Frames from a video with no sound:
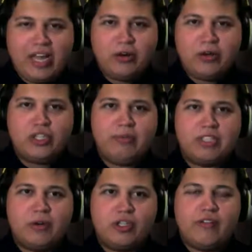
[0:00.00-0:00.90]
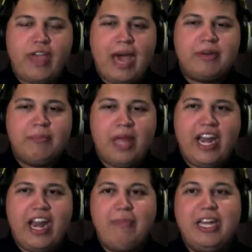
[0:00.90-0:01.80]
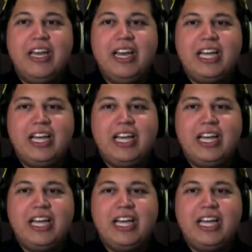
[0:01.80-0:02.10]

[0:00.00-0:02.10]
Kojima's version of Captain Planet. I mean,